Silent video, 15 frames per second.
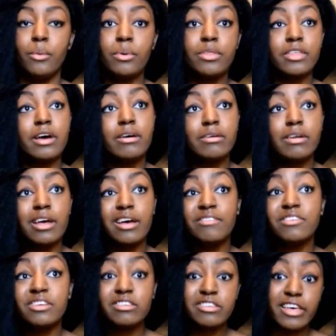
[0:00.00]
without
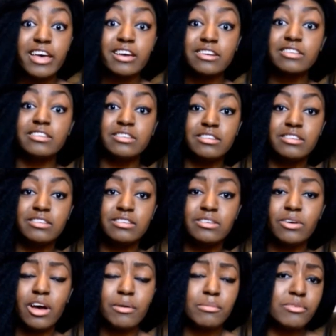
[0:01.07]
having sex
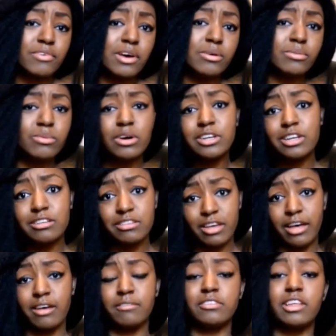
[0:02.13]
and without wanting to
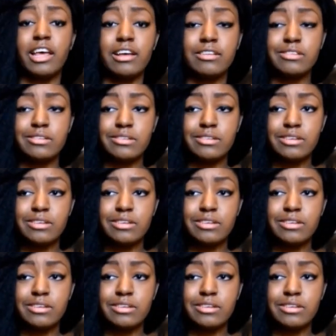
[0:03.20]
have sex.